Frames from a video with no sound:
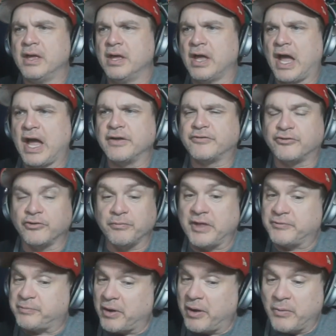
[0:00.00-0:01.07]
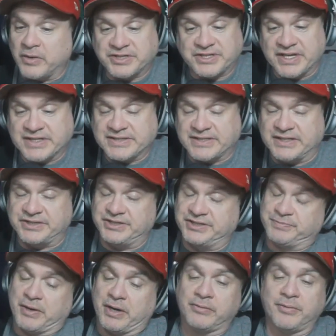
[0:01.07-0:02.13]
I assume that's probably what she is then. She's
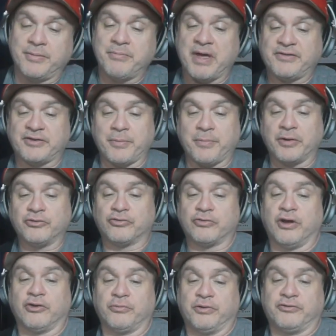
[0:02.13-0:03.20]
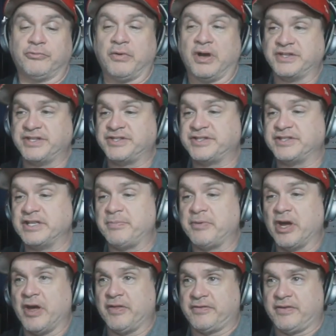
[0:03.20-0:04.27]
probably messed up on drugs, which is why she's sleeping
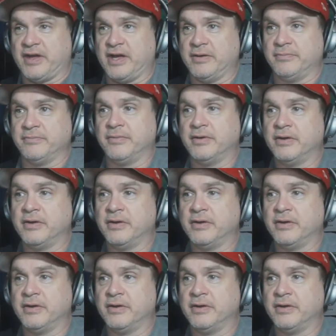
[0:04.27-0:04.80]
all the time.